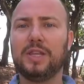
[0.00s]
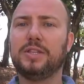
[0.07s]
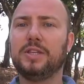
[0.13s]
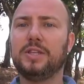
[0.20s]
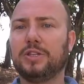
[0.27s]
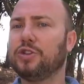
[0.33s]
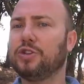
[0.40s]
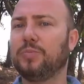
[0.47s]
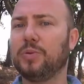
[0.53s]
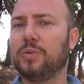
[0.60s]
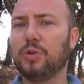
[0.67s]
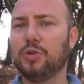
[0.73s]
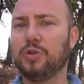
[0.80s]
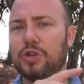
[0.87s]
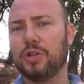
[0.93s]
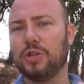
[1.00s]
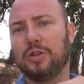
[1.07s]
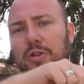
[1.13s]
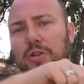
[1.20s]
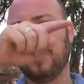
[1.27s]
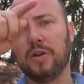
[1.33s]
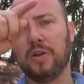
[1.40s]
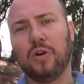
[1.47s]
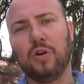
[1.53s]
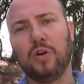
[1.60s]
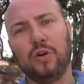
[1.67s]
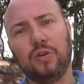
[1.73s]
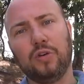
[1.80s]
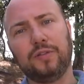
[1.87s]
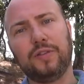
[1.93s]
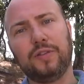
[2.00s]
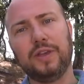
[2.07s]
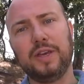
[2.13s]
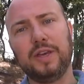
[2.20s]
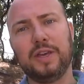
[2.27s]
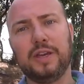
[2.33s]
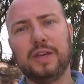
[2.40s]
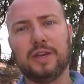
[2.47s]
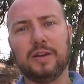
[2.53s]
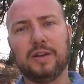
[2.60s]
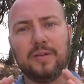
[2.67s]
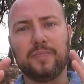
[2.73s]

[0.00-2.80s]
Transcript: distribution of the